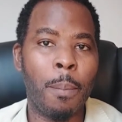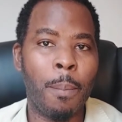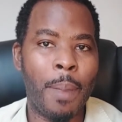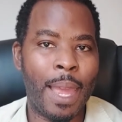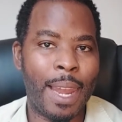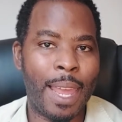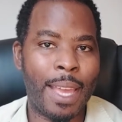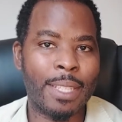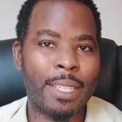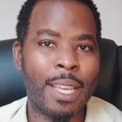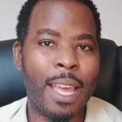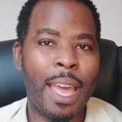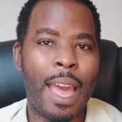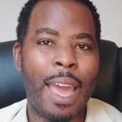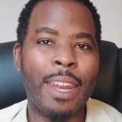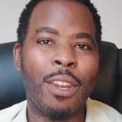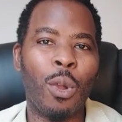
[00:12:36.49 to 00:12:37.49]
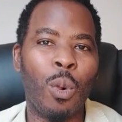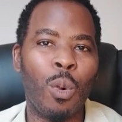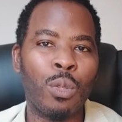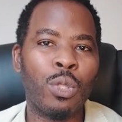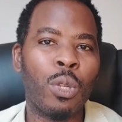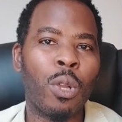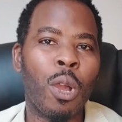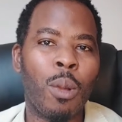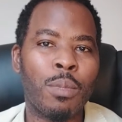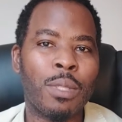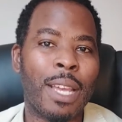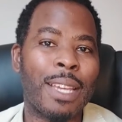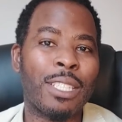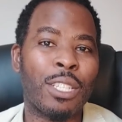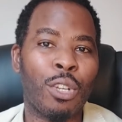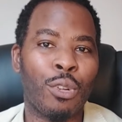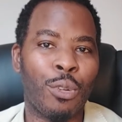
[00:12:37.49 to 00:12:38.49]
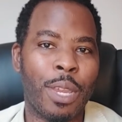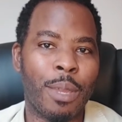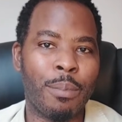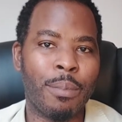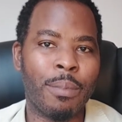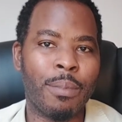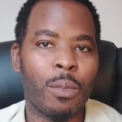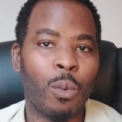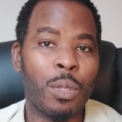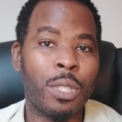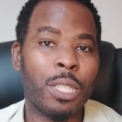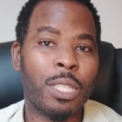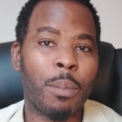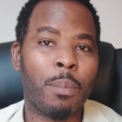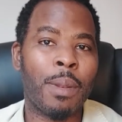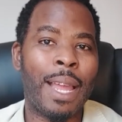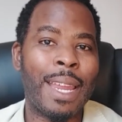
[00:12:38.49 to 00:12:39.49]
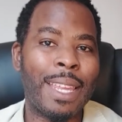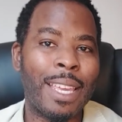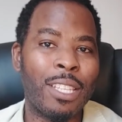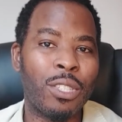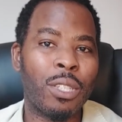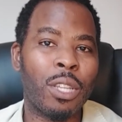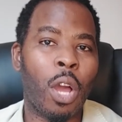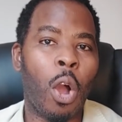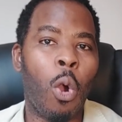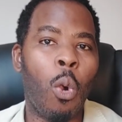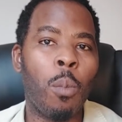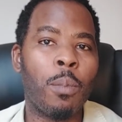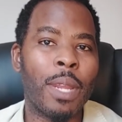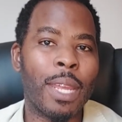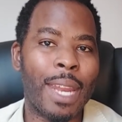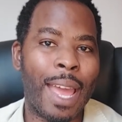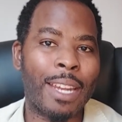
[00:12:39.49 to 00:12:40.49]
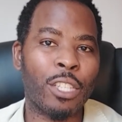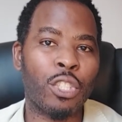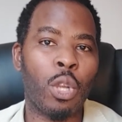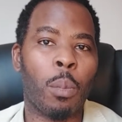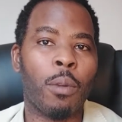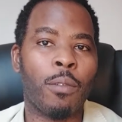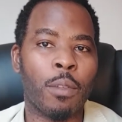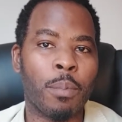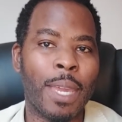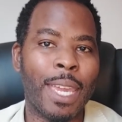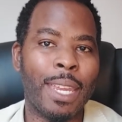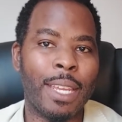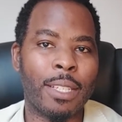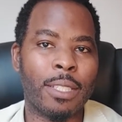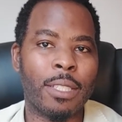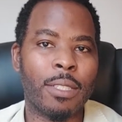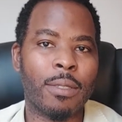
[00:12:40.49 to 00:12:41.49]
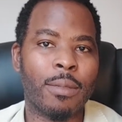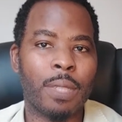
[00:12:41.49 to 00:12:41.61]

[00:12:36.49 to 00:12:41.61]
pellet, and it also comes as a cream, which is applied into the opening at the top of the penis.